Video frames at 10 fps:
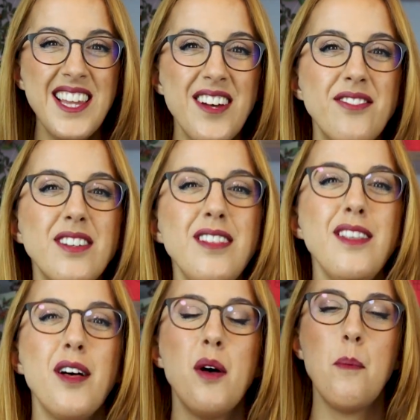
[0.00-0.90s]

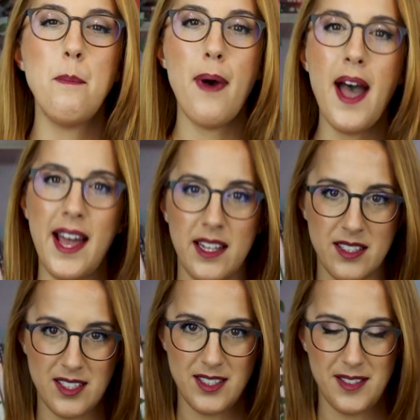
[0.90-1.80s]
level
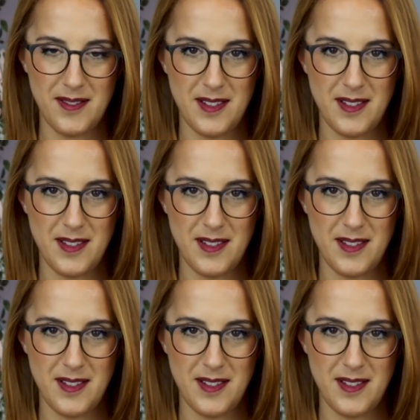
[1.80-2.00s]
past.